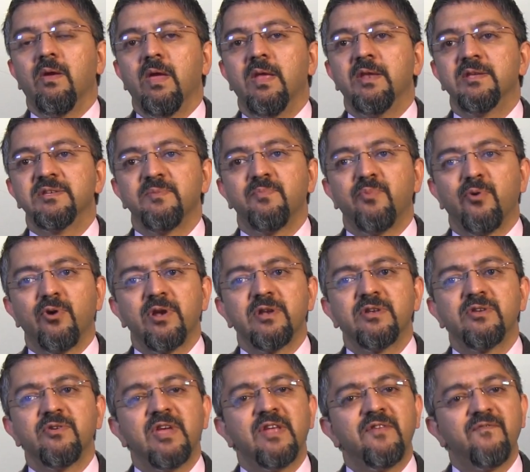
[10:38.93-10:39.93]
It is important
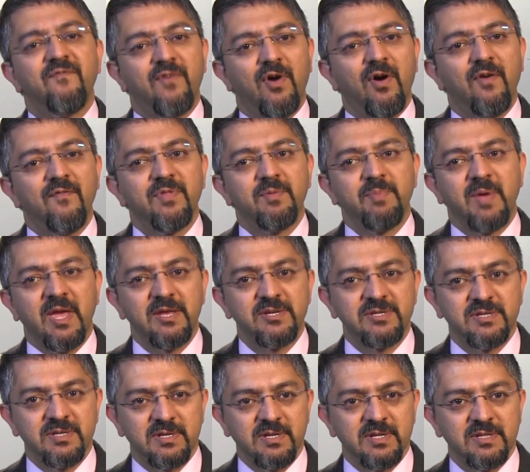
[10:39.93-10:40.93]
to involve the
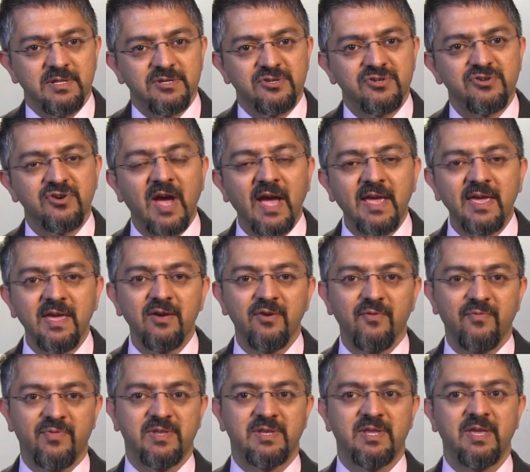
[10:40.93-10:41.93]
patient in the tracking
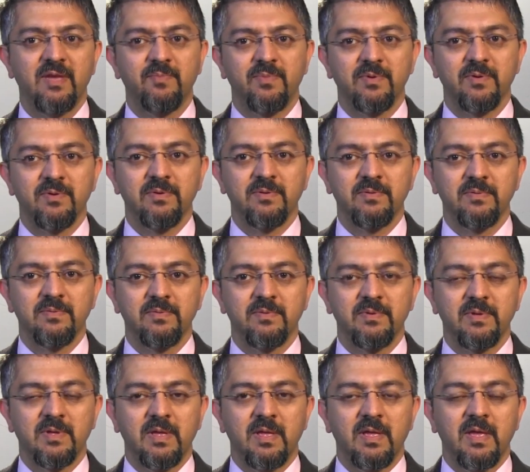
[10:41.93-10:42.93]
of the taper.
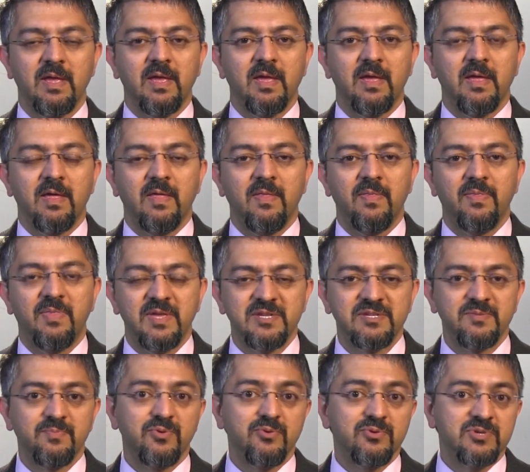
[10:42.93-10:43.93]

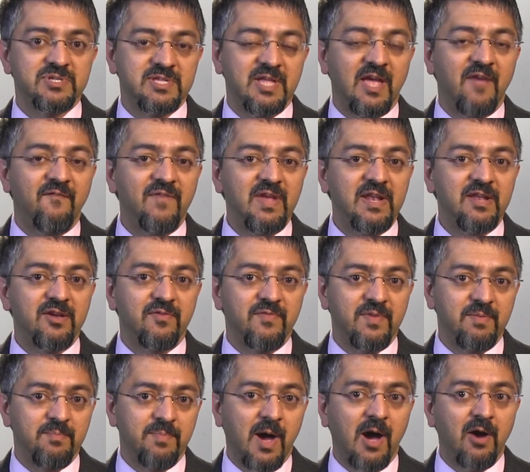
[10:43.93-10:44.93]
This boosts their feeling of
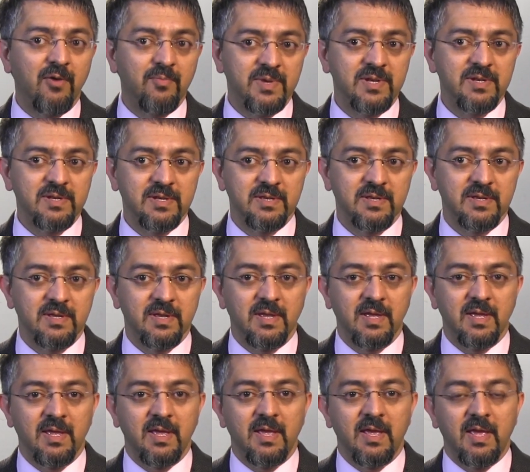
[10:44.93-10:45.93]
empowerment
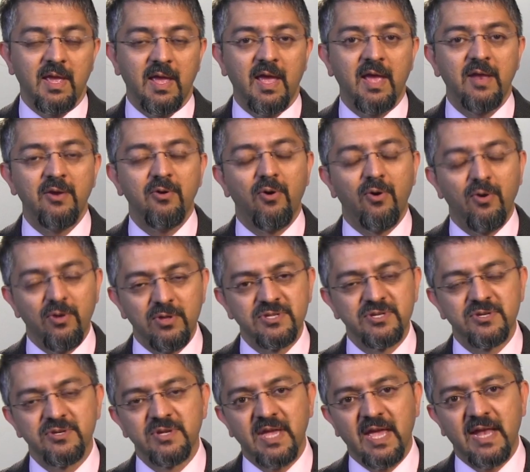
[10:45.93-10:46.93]
and
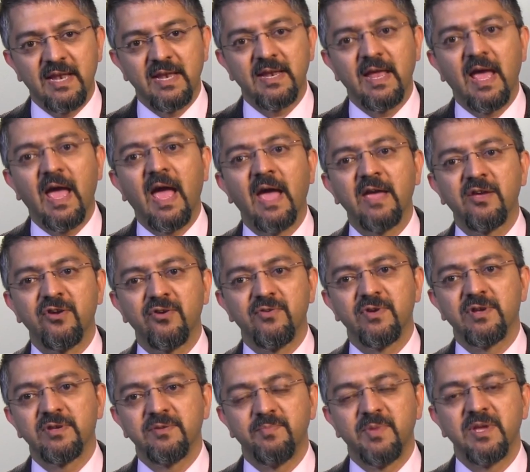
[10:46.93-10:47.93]
also to get an
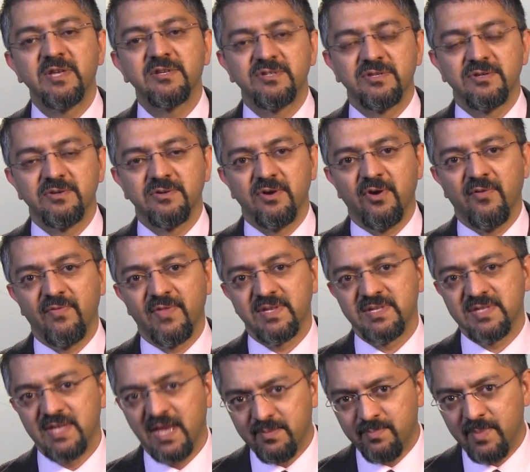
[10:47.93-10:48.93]
accurate picture of the
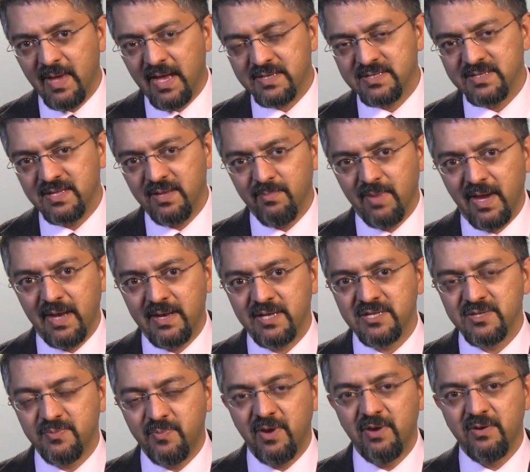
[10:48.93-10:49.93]
setbacks they might
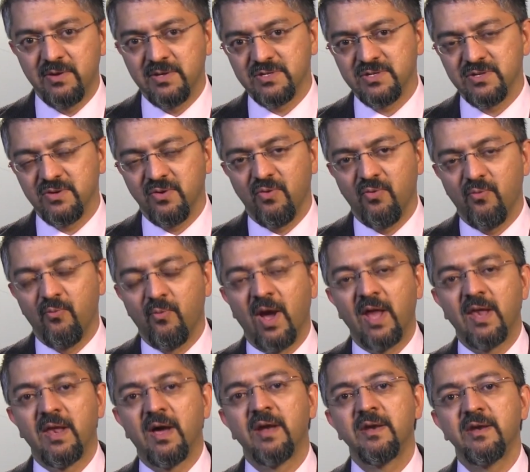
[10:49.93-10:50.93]
experience
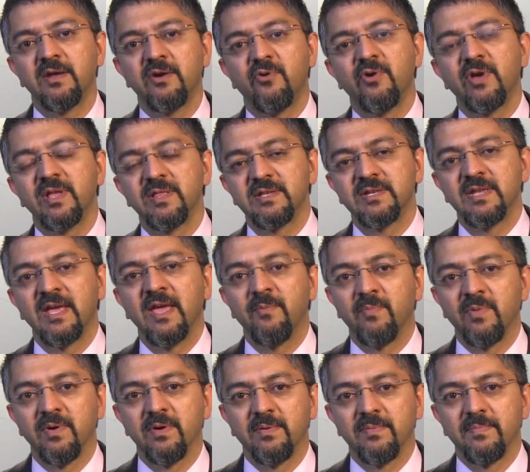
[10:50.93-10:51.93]
while undergoing the
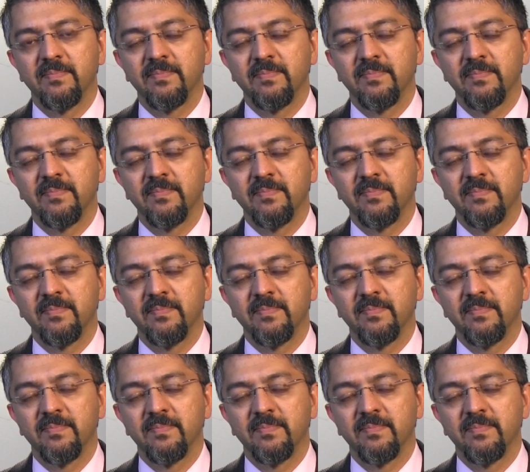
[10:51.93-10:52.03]
taper.